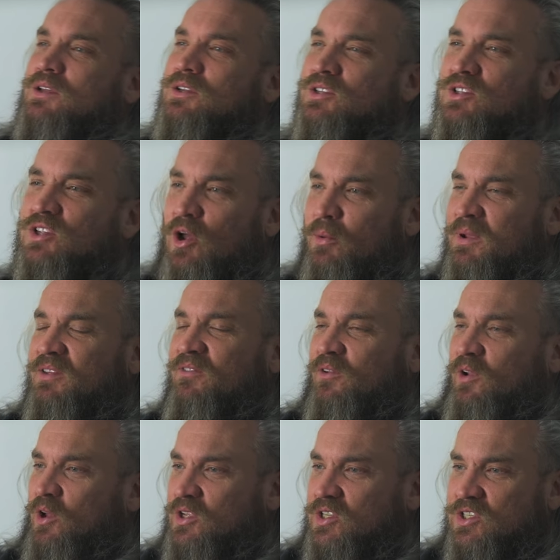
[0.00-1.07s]
So many
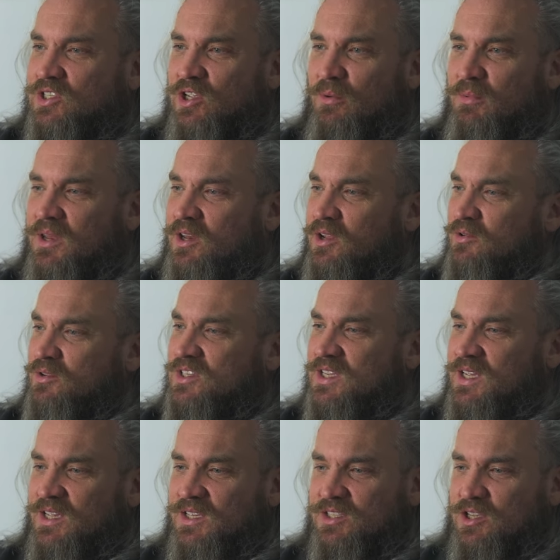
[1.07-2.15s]
flights, so many new
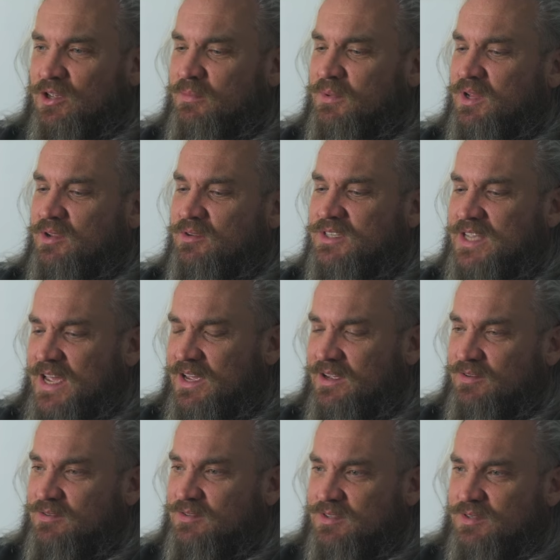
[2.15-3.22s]
cities, so many new
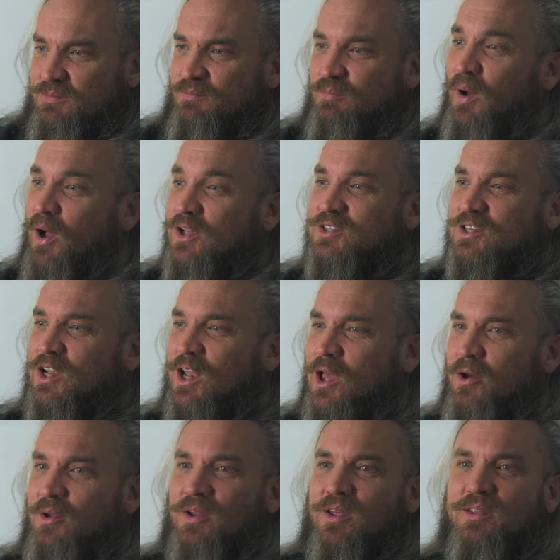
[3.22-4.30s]
towns.
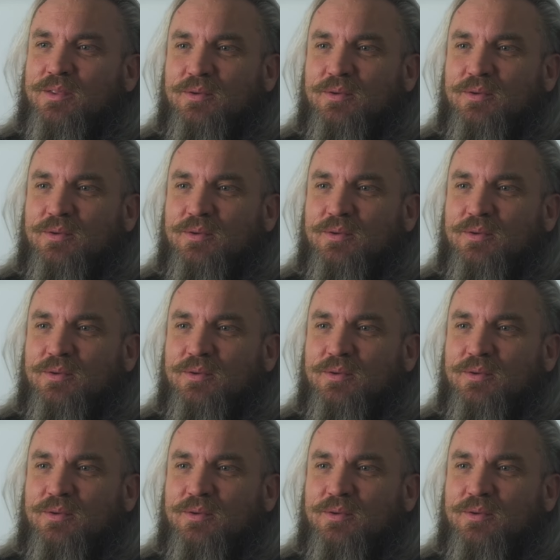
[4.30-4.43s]
Barcelona,